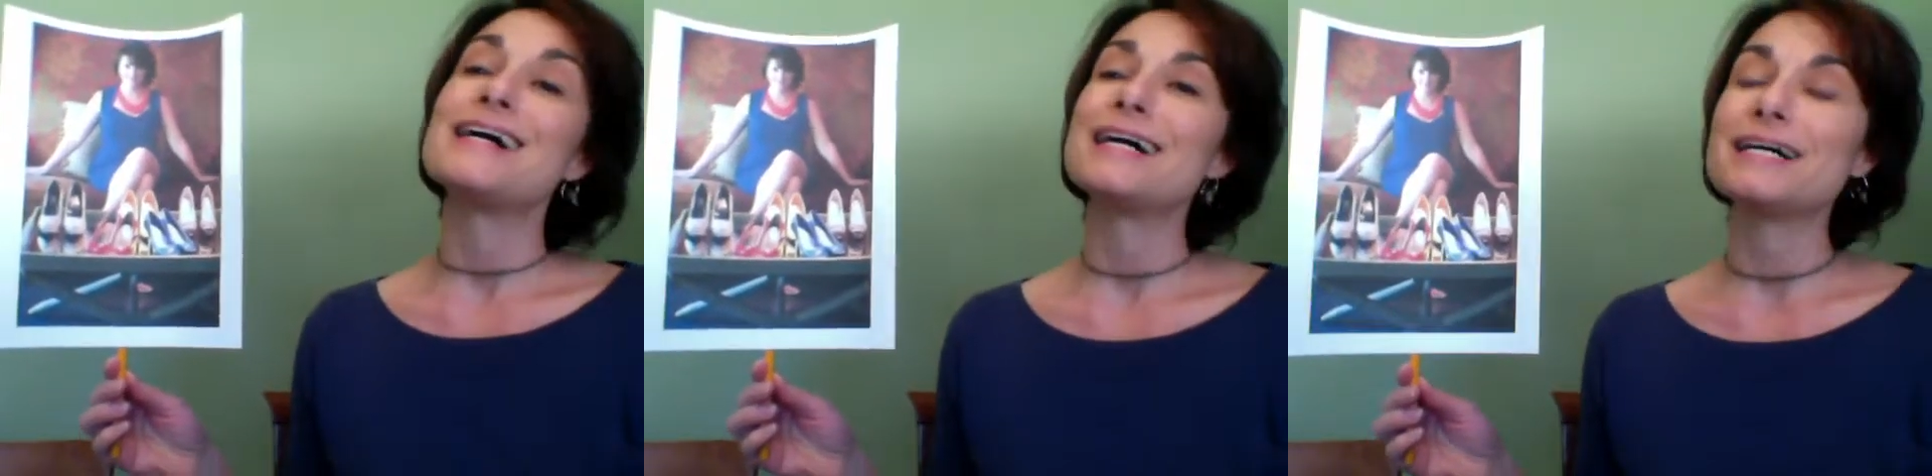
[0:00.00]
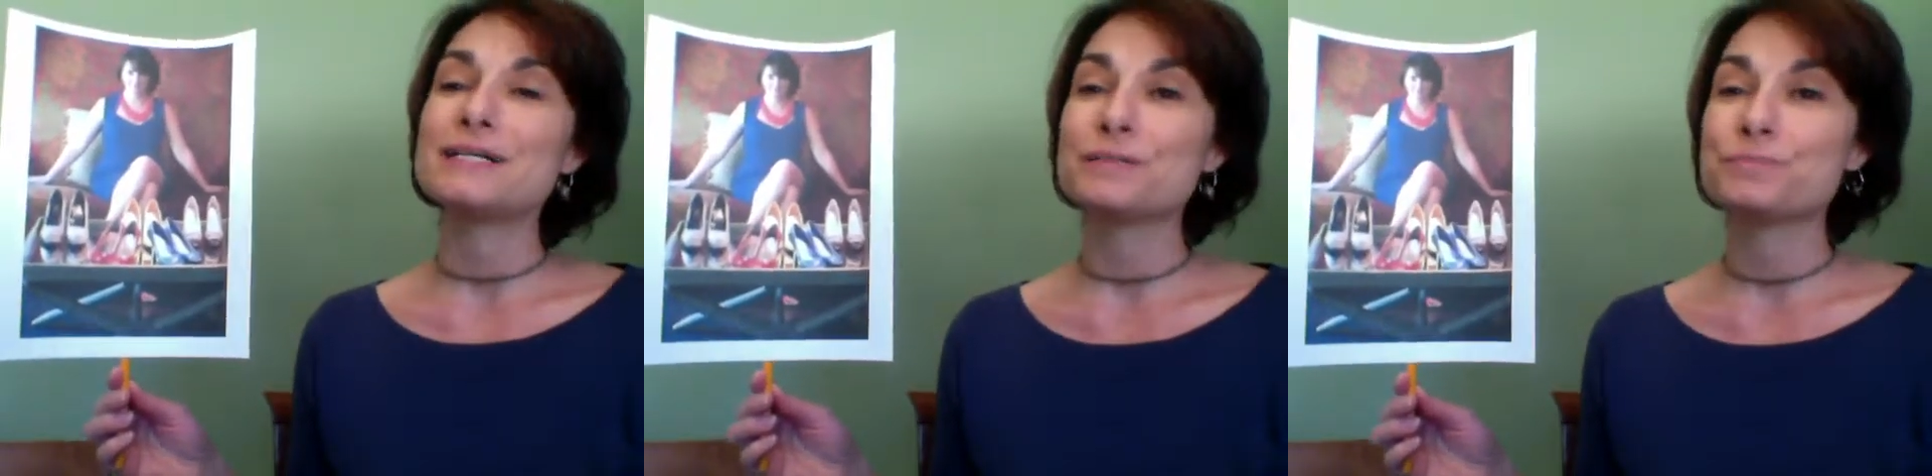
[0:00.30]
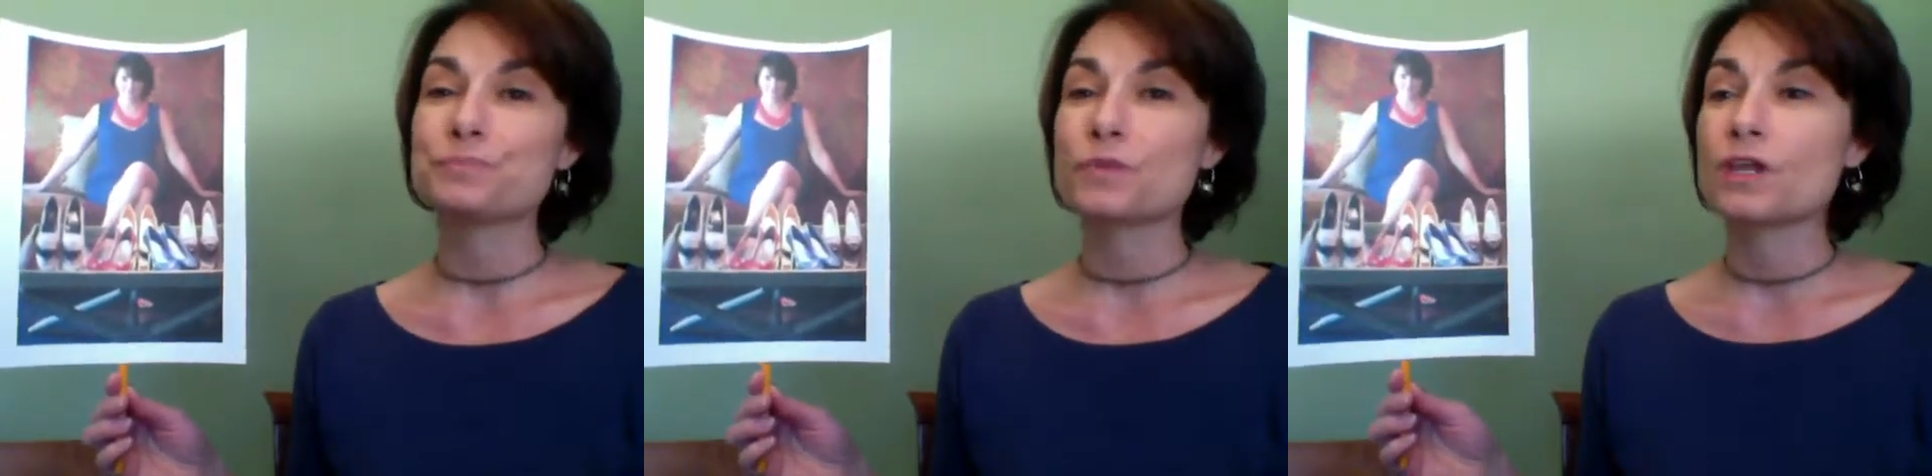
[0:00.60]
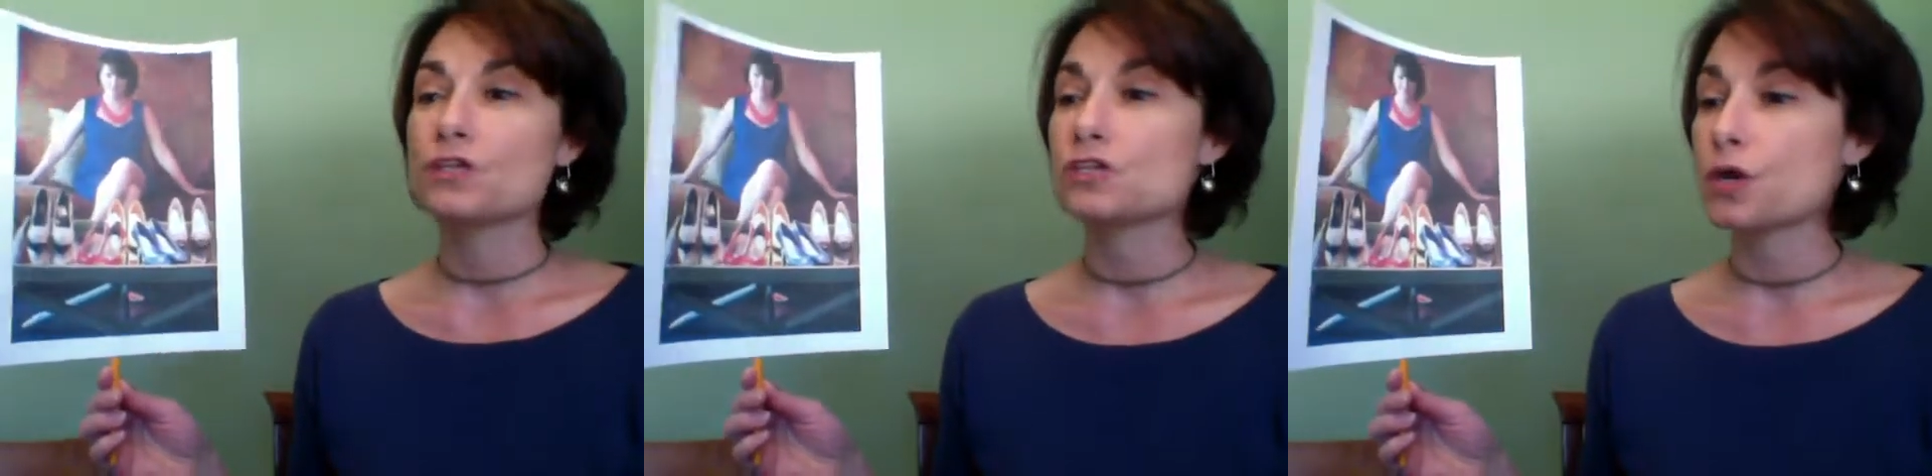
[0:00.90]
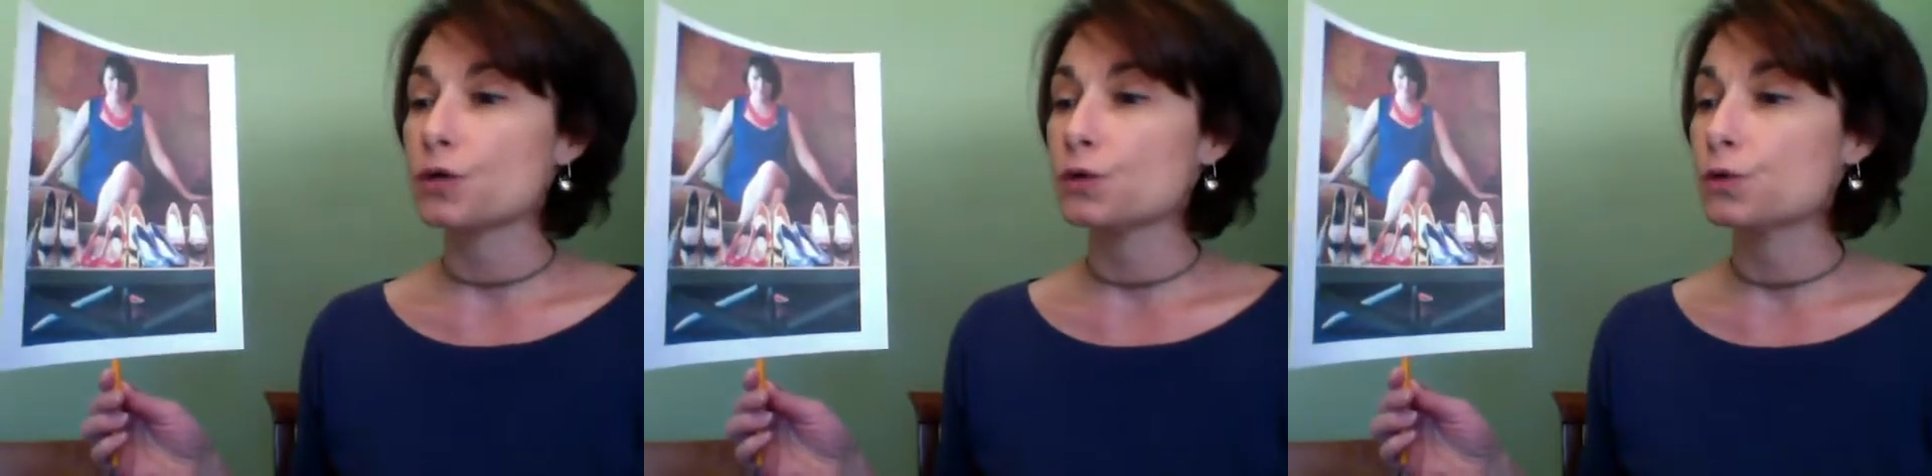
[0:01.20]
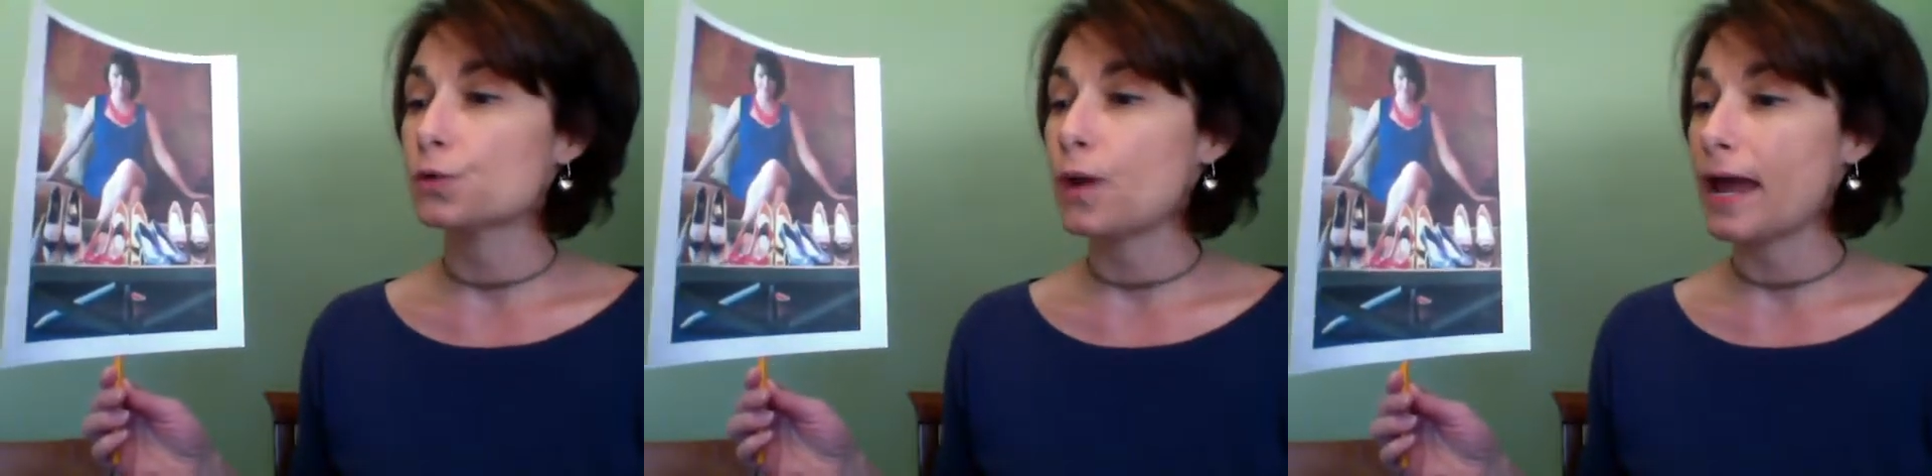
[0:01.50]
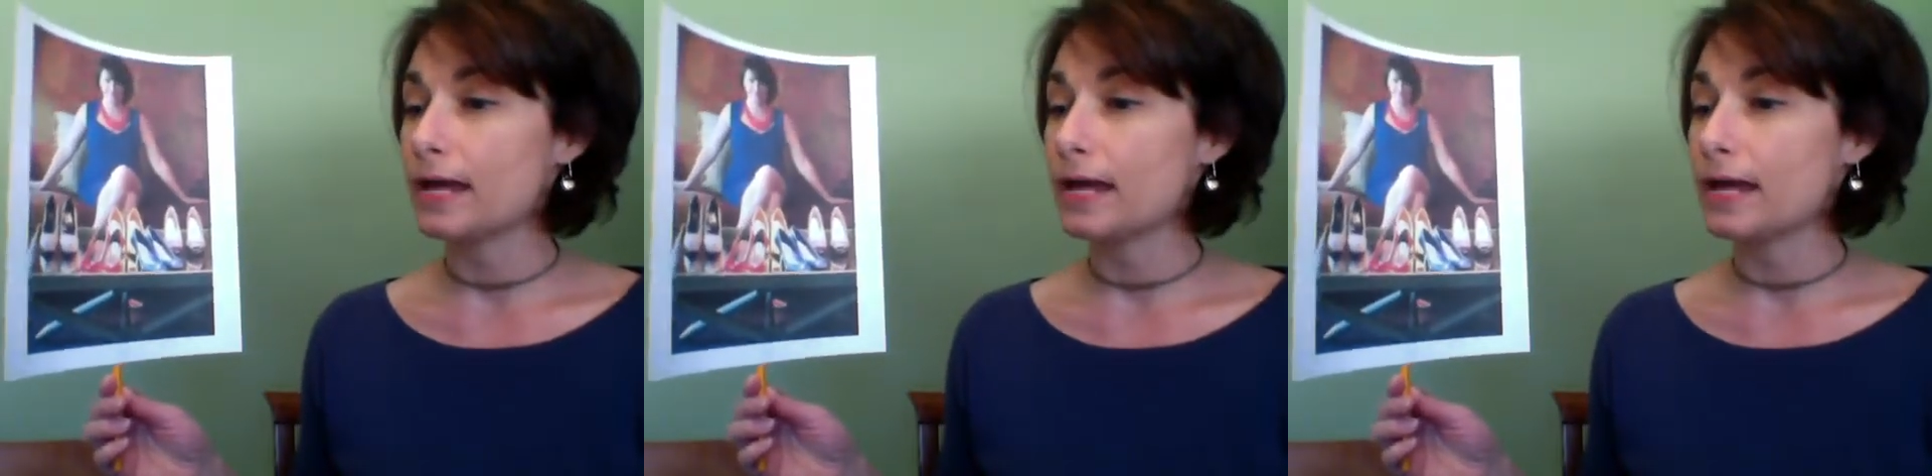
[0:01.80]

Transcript: Um, so,